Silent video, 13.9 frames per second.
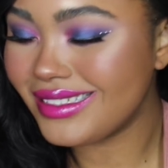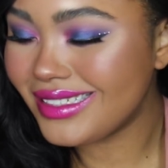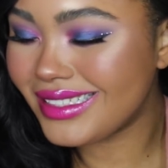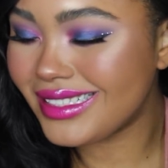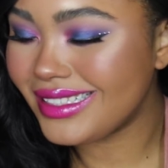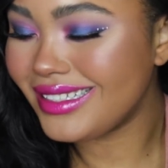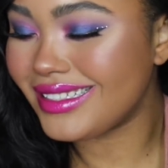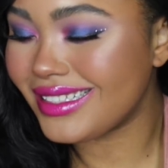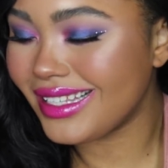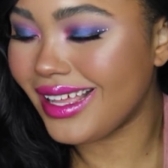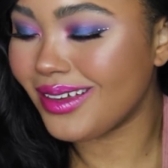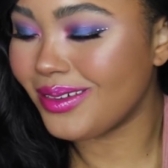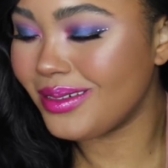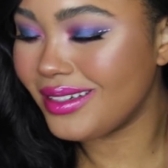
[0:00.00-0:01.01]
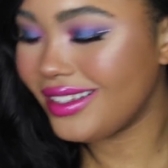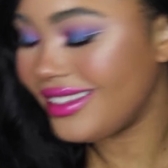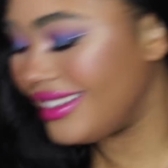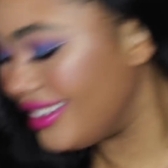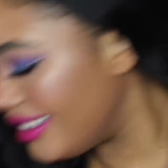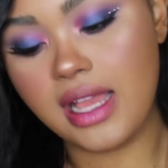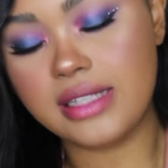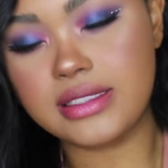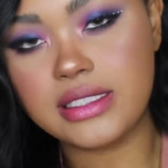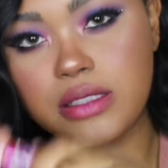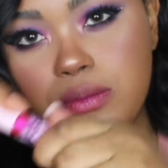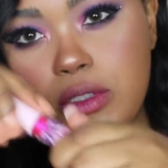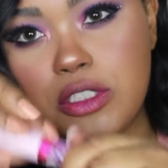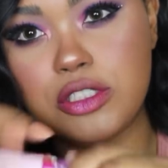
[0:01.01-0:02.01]
It's a lot going on. I
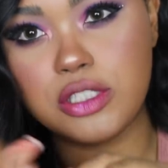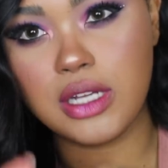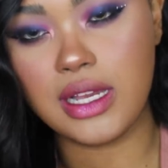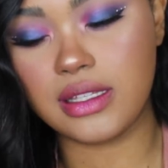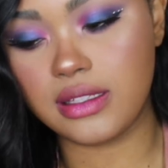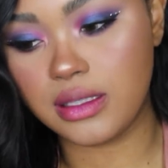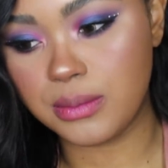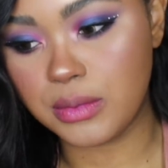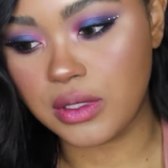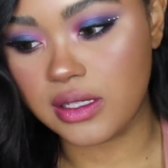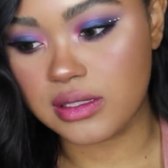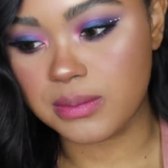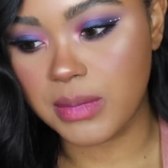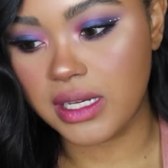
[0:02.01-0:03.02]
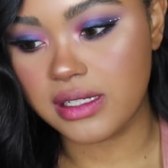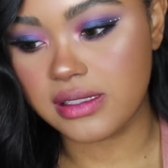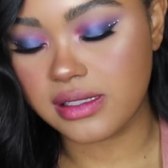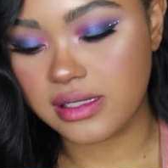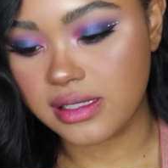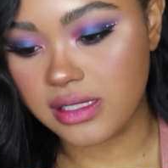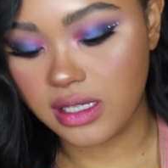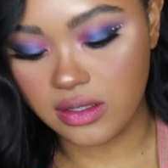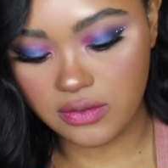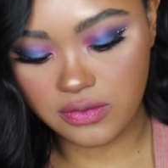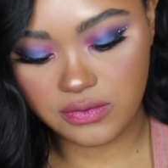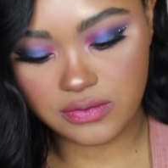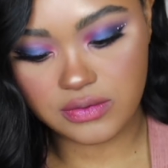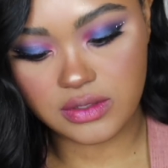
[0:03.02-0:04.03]
did want to try the lip gloss by
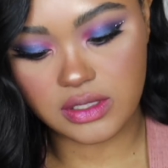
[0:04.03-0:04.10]
itself